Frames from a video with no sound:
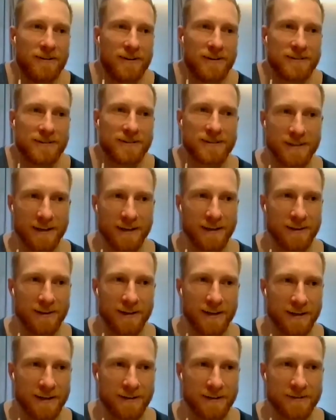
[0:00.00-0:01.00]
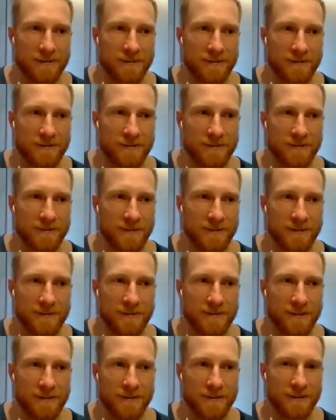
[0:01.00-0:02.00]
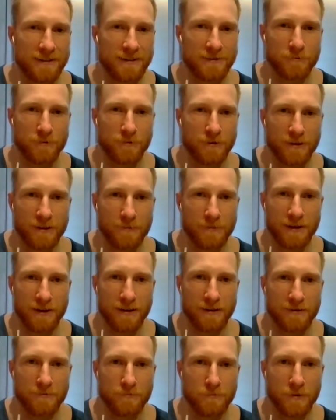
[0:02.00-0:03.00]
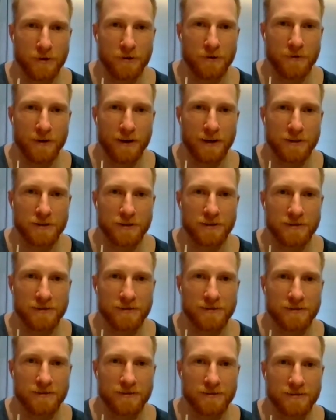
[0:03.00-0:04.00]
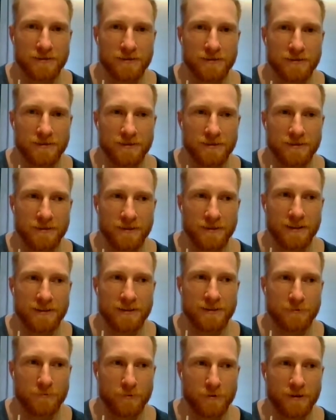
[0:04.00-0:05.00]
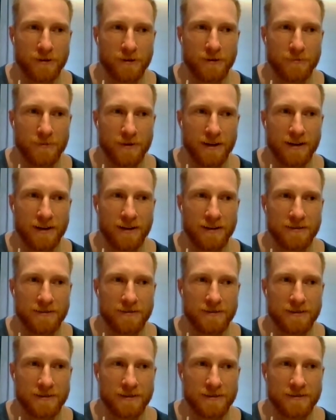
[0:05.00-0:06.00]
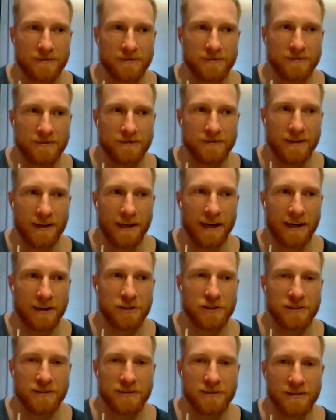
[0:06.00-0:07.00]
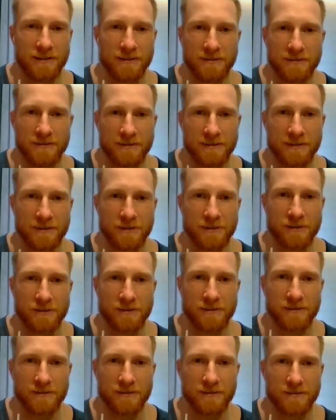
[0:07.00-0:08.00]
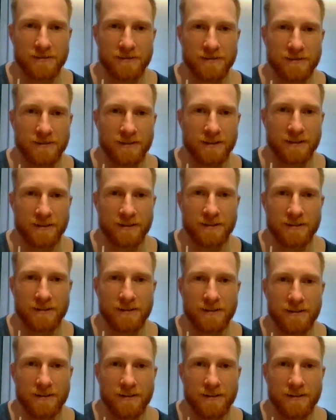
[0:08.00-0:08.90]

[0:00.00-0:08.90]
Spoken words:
know, I just say like, dude, you don't need to worry about motivation. You need to worry about just action and decision. Like